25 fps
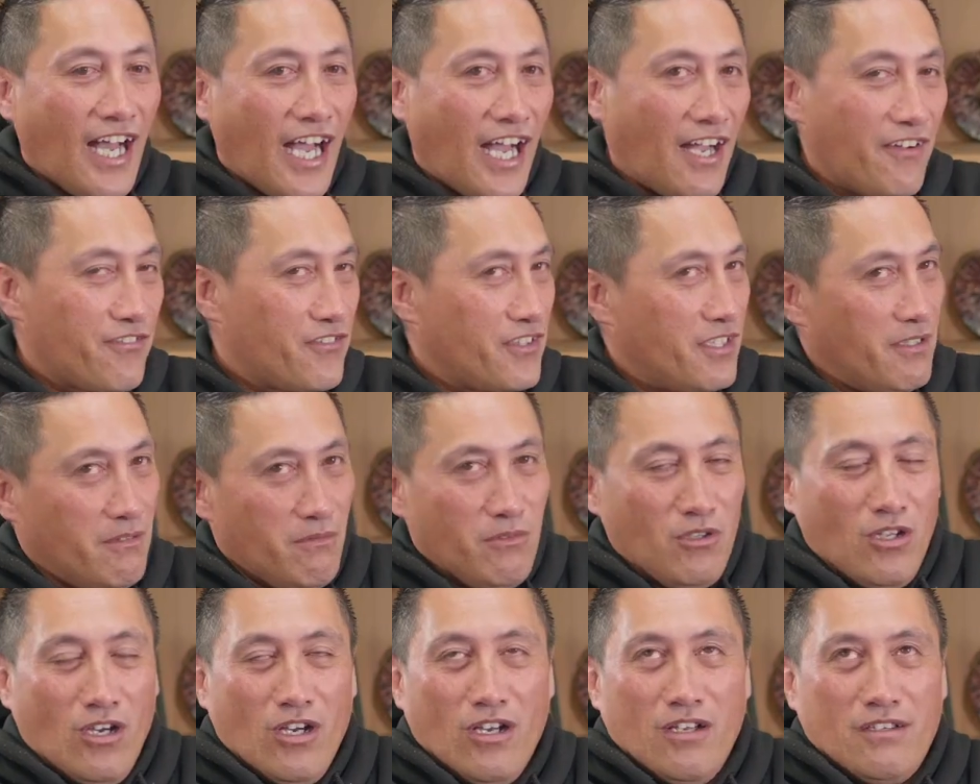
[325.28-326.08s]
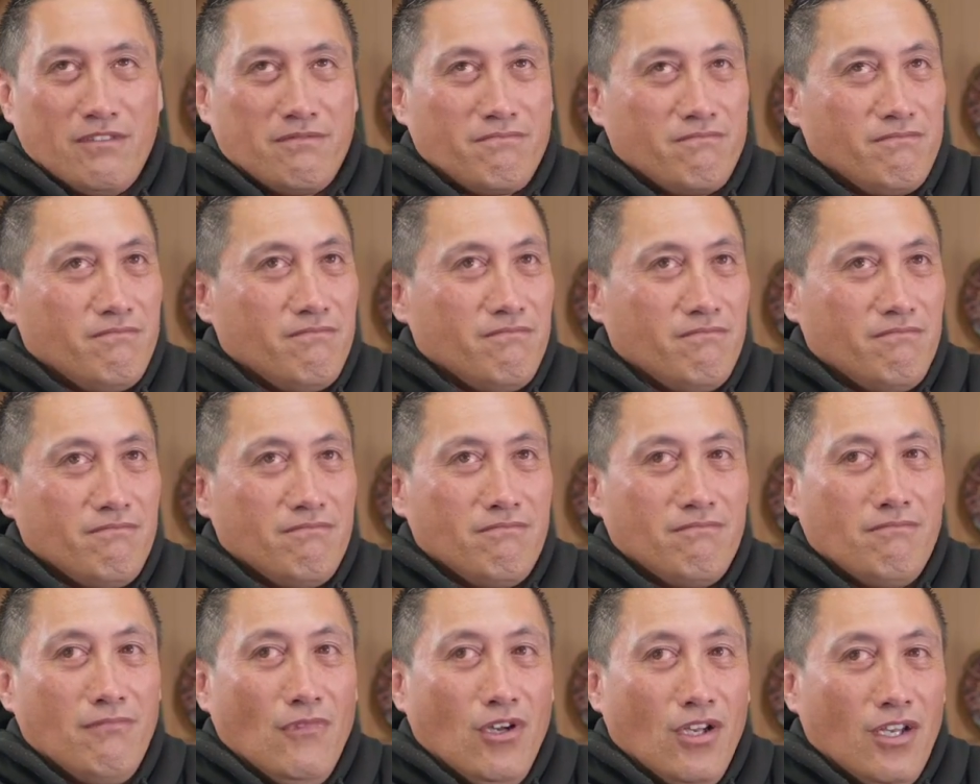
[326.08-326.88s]
After like
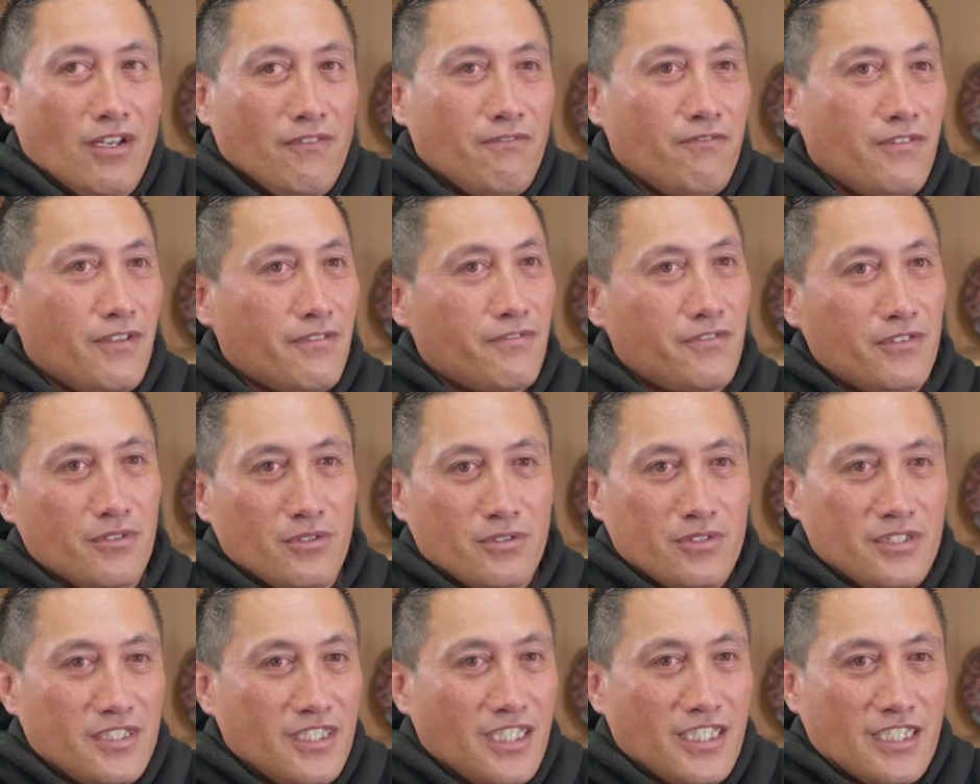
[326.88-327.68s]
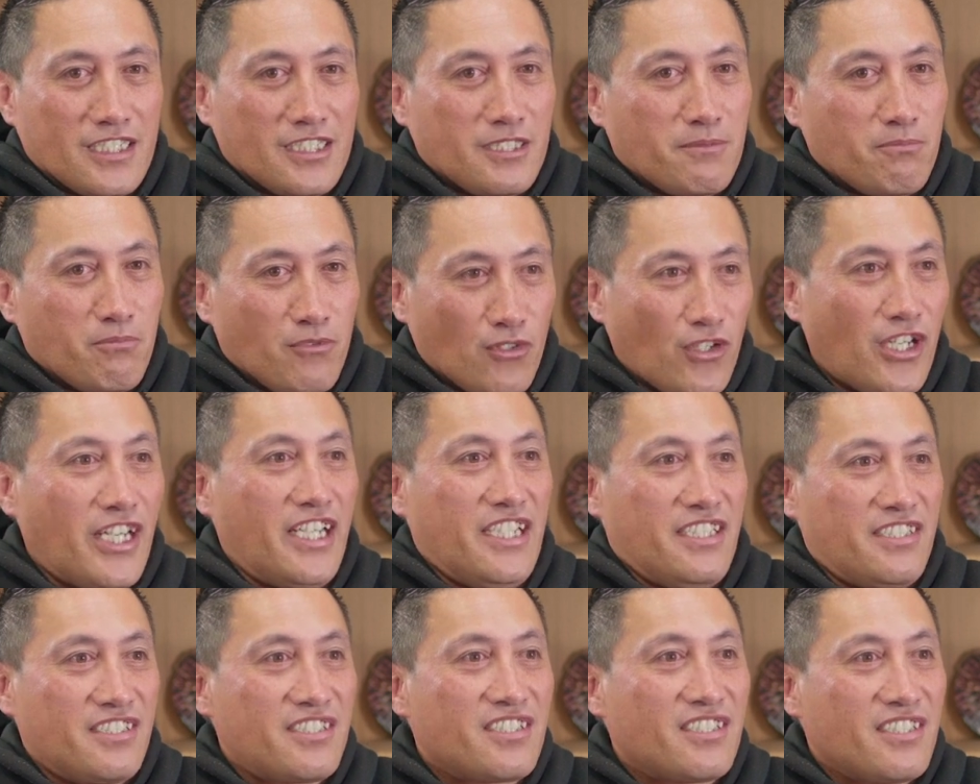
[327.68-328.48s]
my 5th or 6th
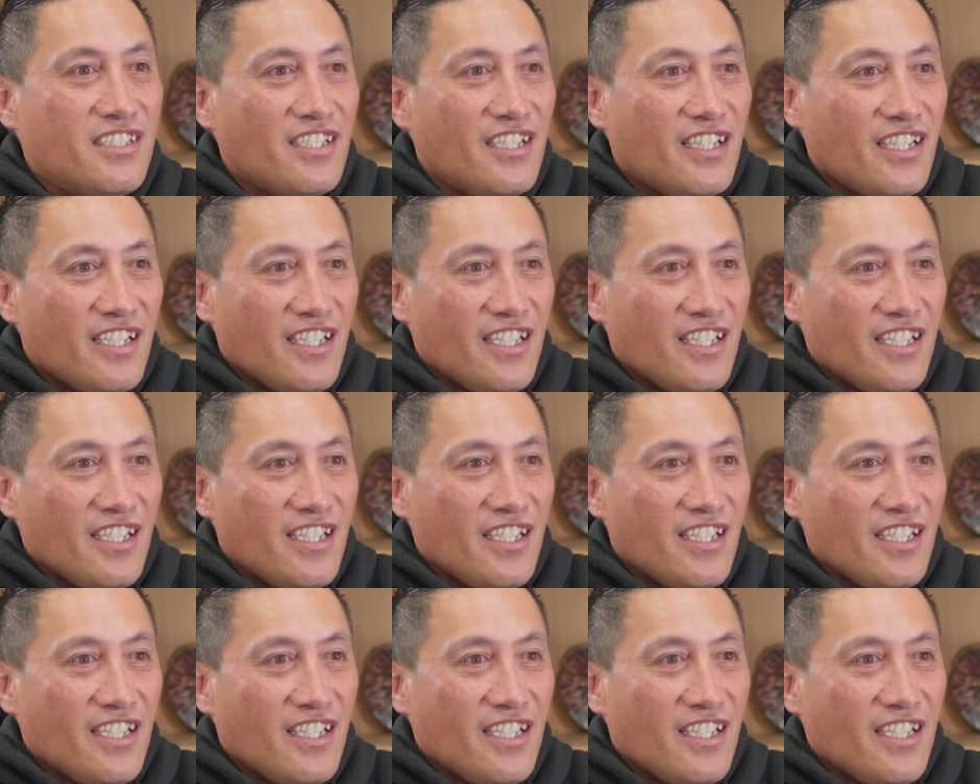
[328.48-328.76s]
breach,